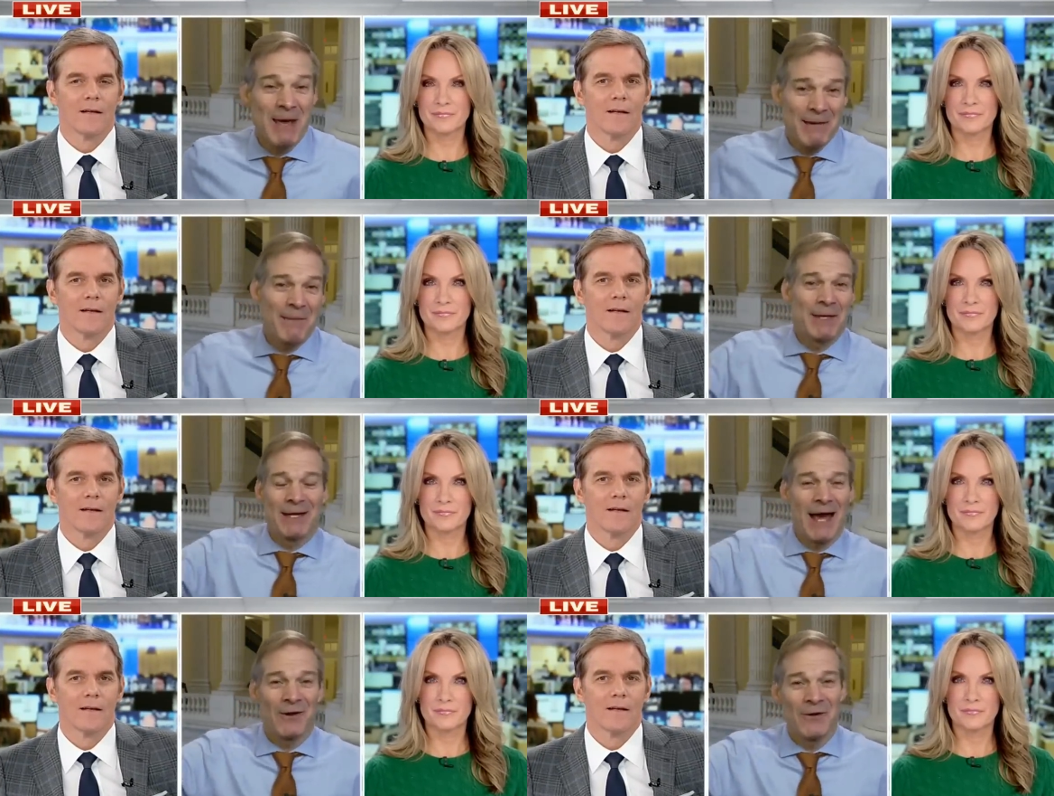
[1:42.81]
Speaker 1: I mean,
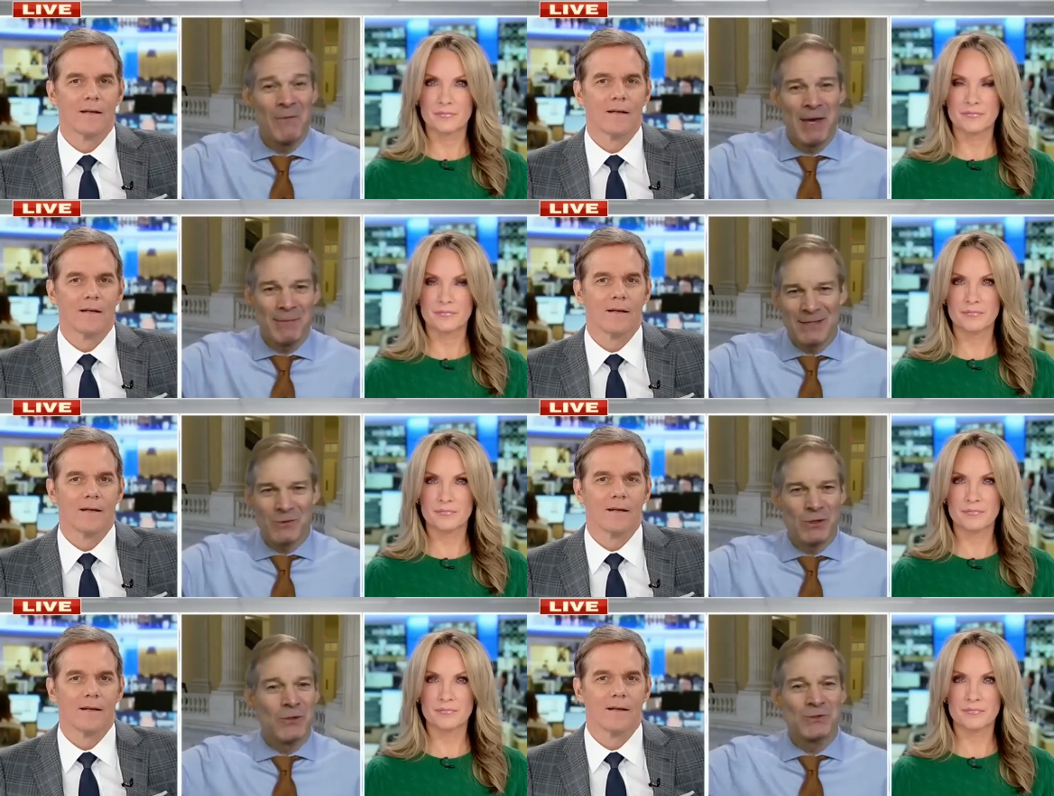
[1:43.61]
I don't know. Maybe
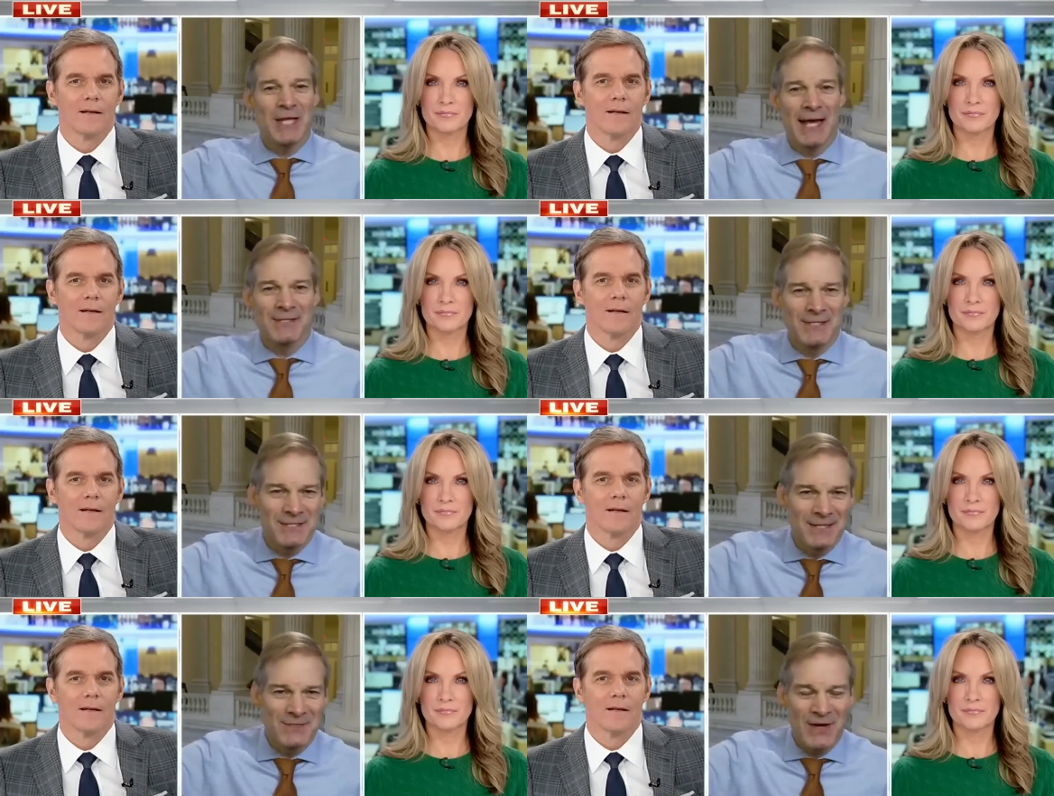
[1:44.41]
who's next?
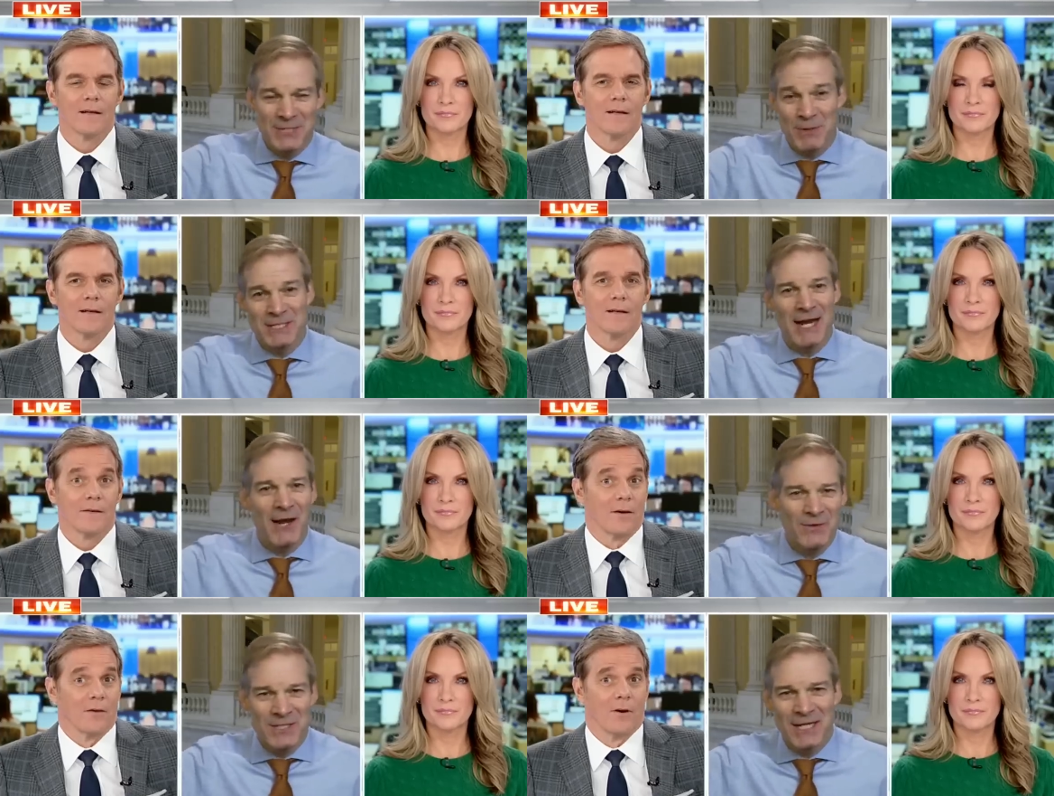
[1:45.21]
Is, is Vice President
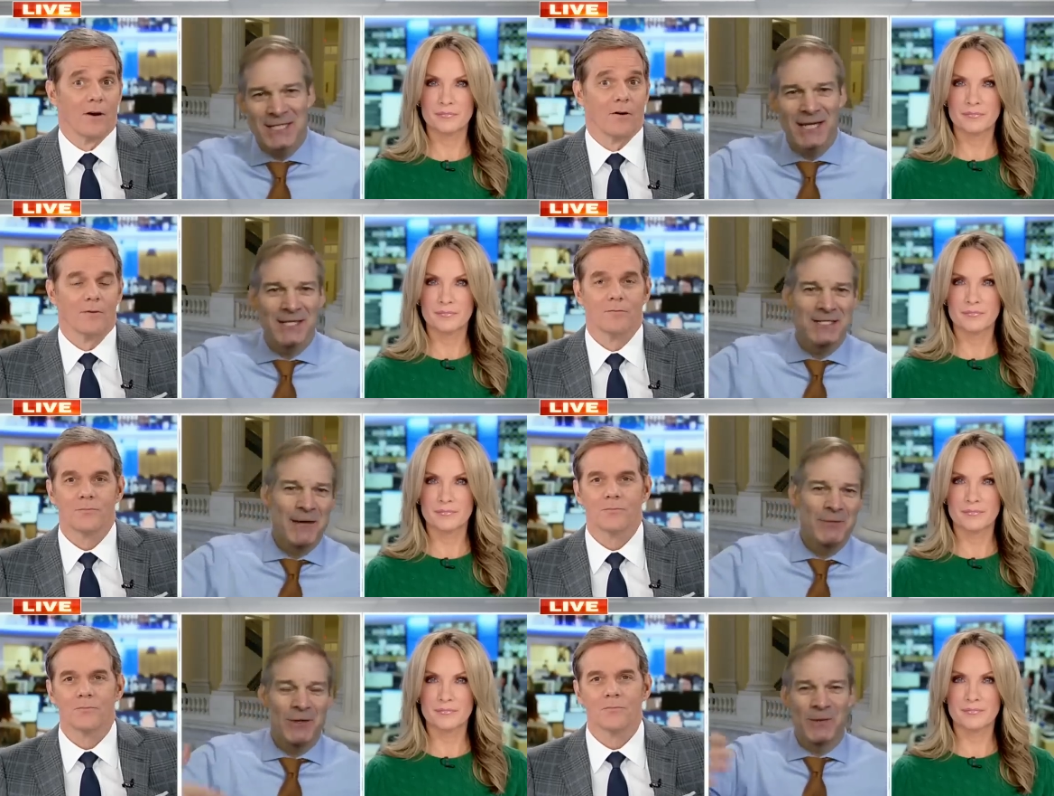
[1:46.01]
Harris going to tell us
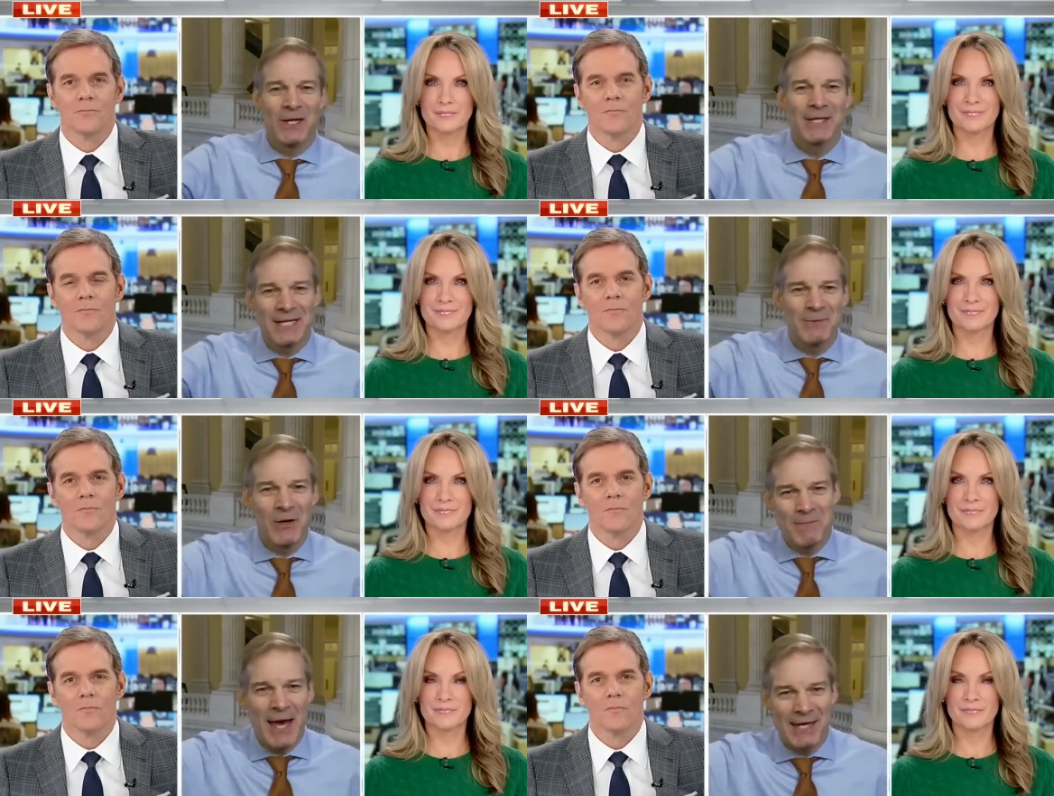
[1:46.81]
something? Are we going to keep mm-hmm.
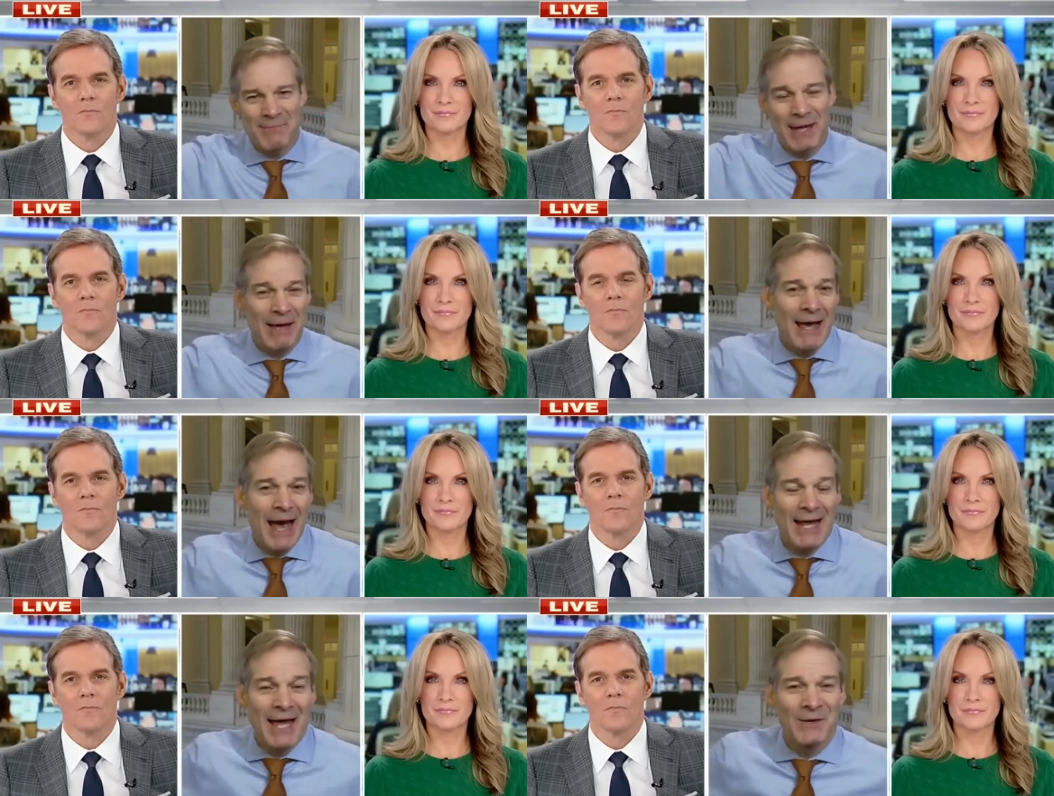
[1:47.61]
going back and back? Mm
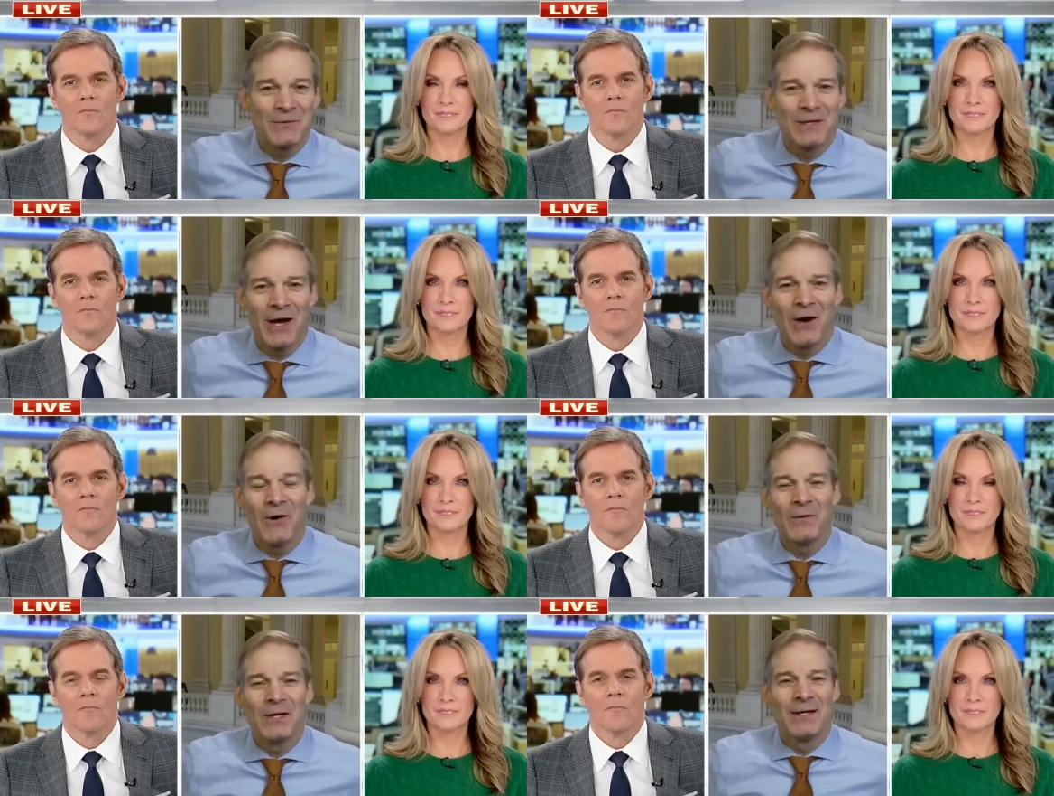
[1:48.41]
-hmm. I, I don't know.